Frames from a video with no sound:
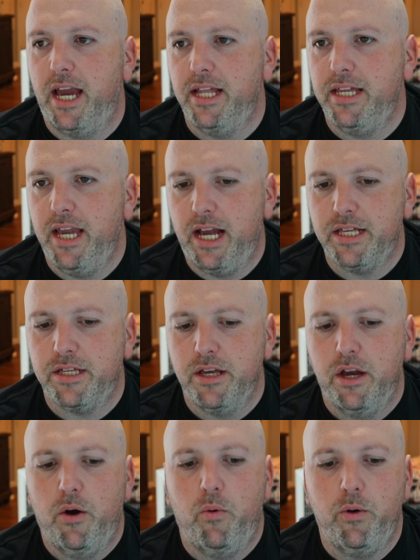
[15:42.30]
yes,
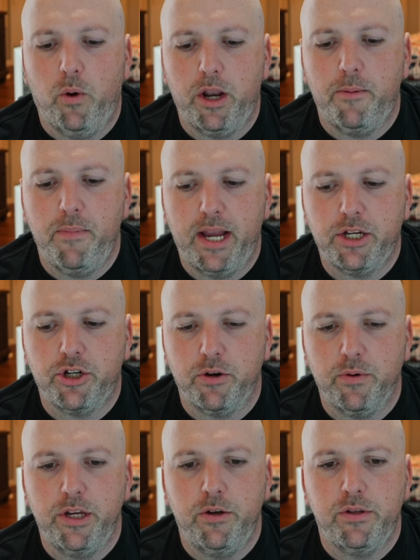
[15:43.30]
we want to make sure we're
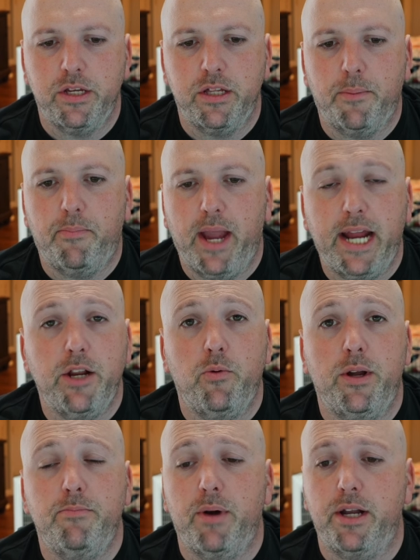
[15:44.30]
using the
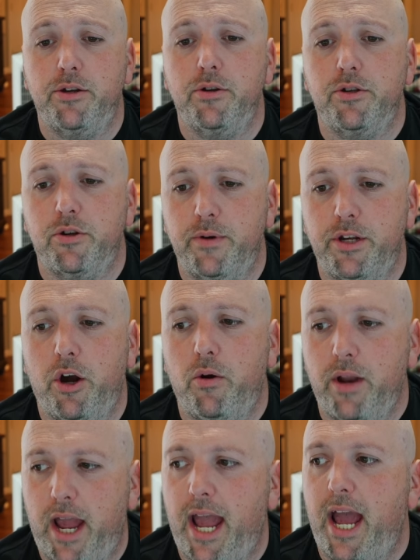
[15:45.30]
pay-to-win bundle so we don't
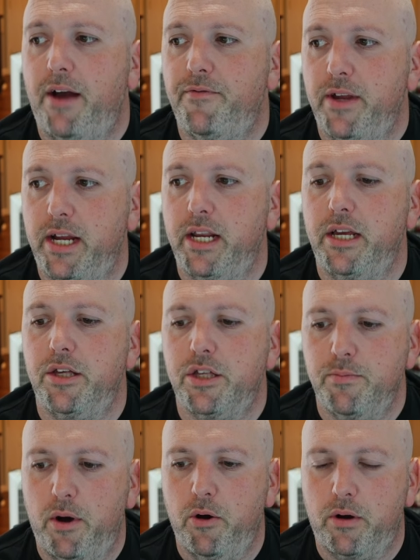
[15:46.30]
have any
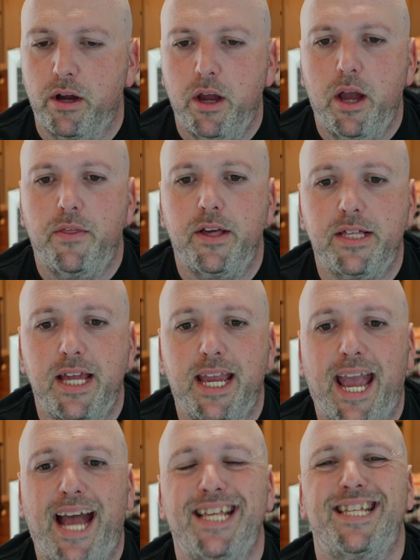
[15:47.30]
smoke. This thing
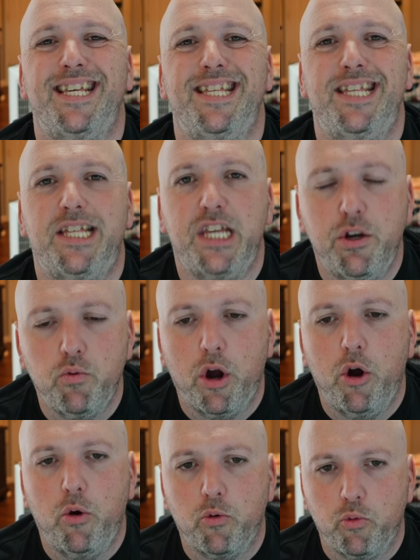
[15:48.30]
has
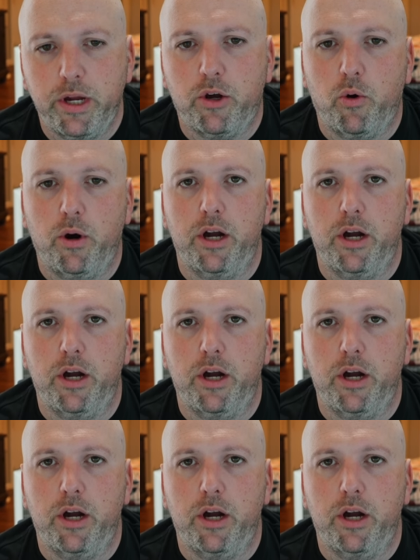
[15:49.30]
0 recoil,